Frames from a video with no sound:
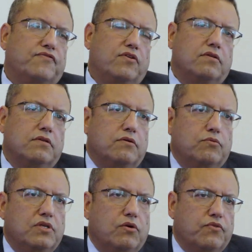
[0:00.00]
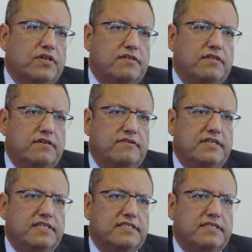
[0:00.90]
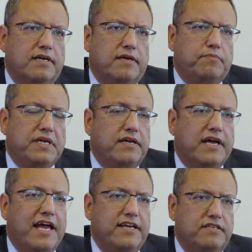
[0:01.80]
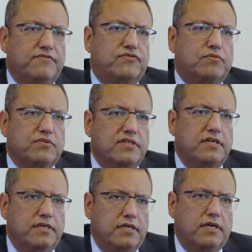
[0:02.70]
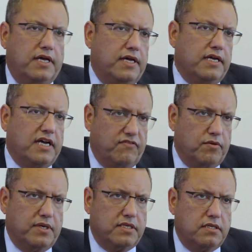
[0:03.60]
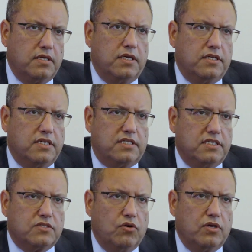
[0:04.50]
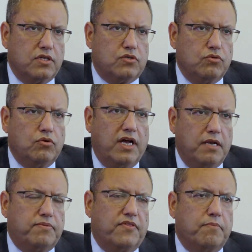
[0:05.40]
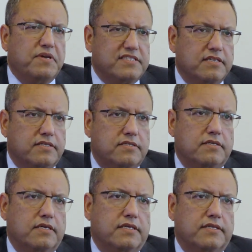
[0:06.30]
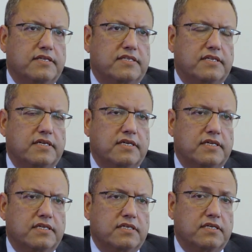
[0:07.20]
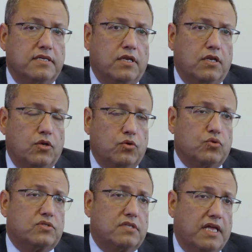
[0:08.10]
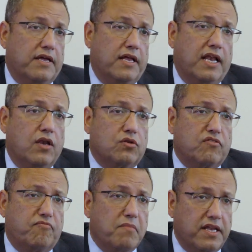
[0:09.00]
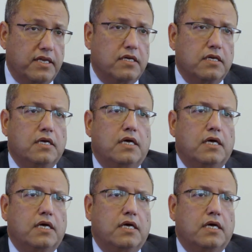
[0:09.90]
of all, we know that there is a big aid from the government that is going to help the business that lost a lot of money.